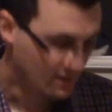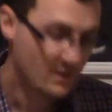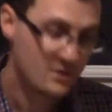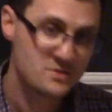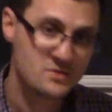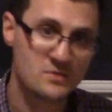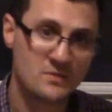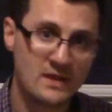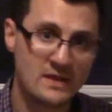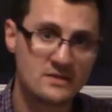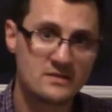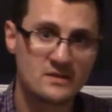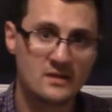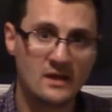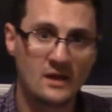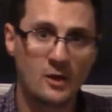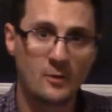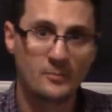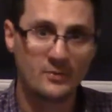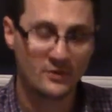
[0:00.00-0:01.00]
So that's going
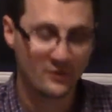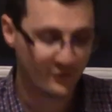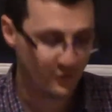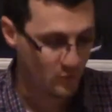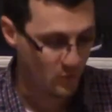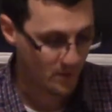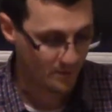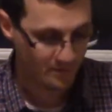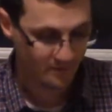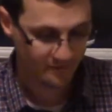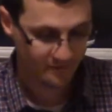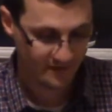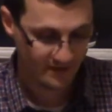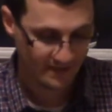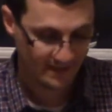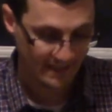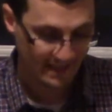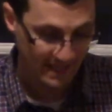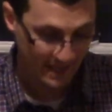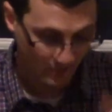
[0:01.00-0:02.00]
to help with the two-weapon
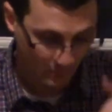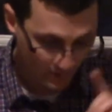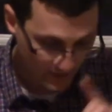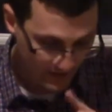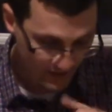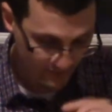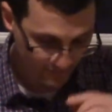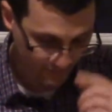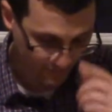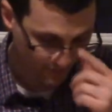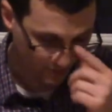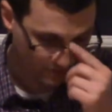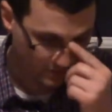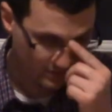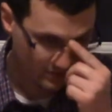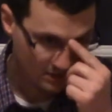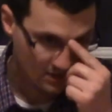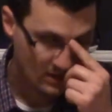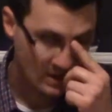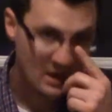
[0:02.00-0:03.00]
fighting.
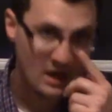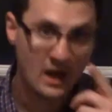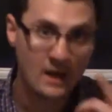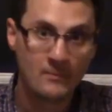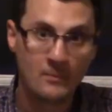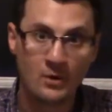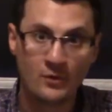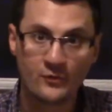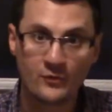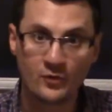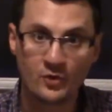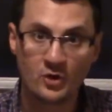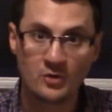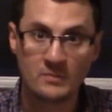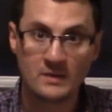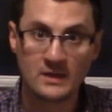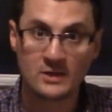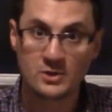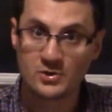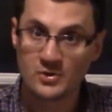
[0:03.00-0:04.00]
However, I'm also going to
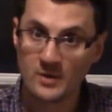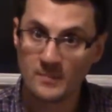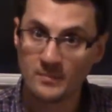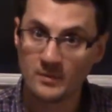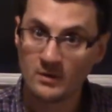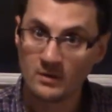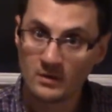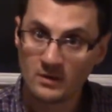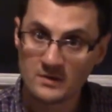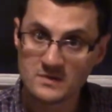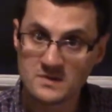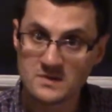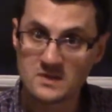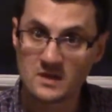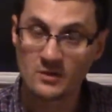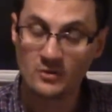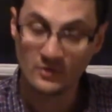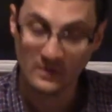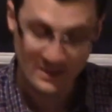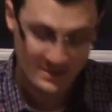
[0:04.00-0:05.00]
be a tripper, because
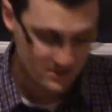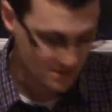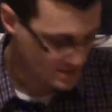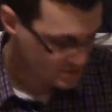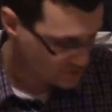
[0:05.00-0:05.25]
sickle is a